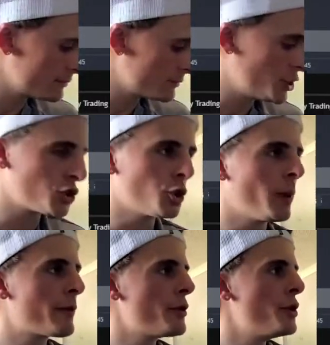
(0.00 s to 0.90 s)
Just gonna
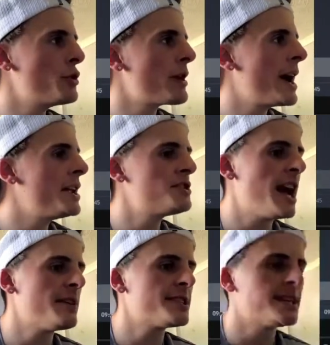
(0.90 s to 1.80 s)
wait for a new range.
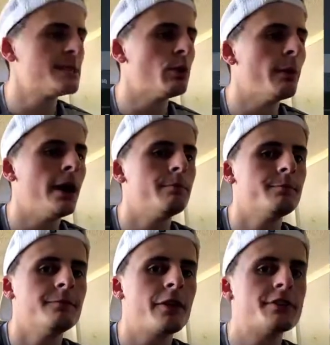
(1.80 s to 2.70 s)
Yeah, sensible, mate.
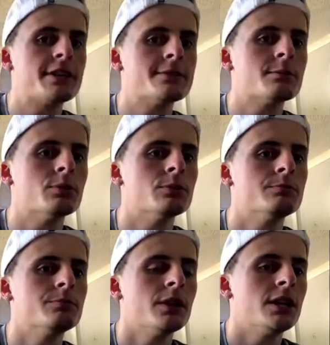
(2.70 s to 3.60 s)
Very sensible.
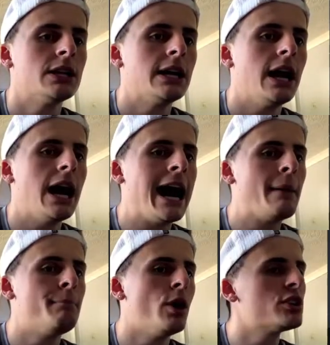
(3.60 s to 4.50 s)

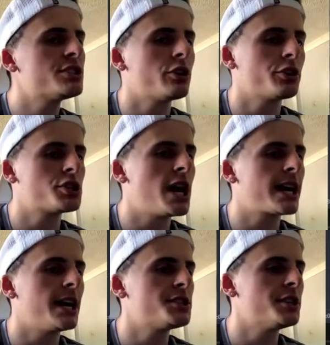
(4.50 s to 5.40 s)
I'm personally not gonna try to
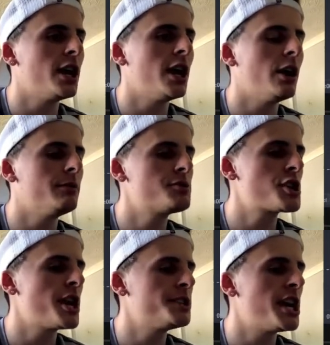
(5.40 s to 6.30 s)
catch it,
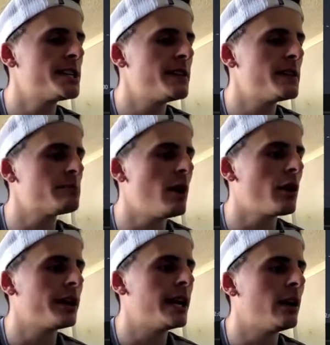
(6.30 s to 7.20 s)
chasing this
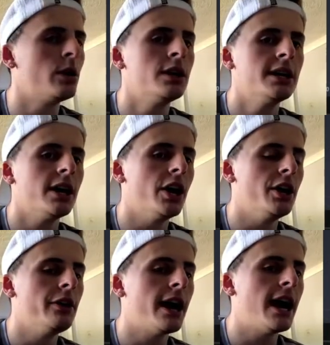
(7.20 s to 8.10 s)
market now.
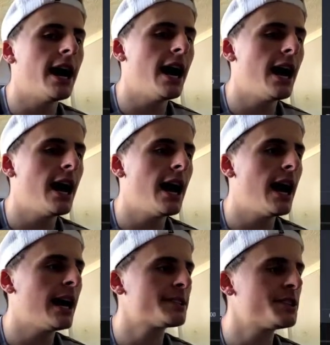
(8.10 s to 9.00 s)
And
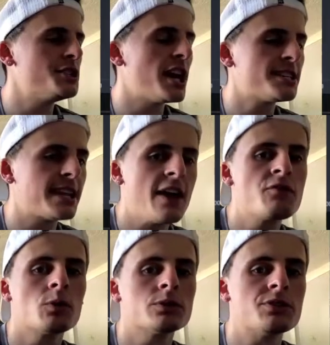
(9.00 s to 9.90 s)
I suggest
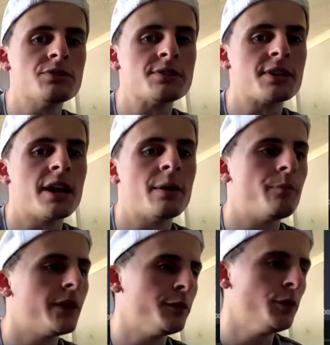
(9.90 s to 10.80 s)
everyone does the same.
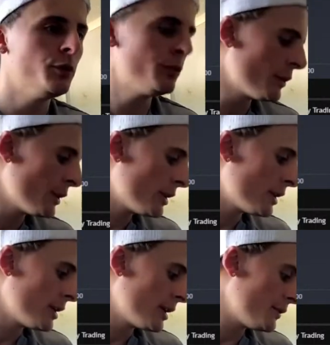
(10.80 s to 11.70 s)
If you've
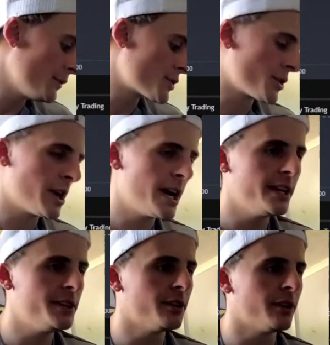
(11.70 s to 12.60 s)
traded
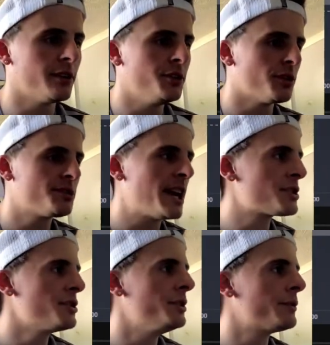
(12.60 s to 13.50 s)
your
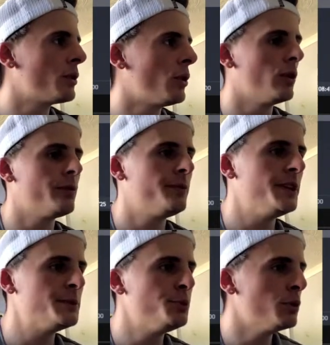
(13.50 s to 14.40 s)
session, you've caught
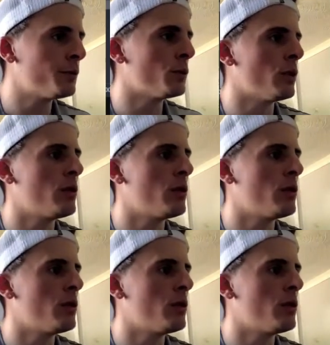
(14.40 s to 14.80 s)
these beautiful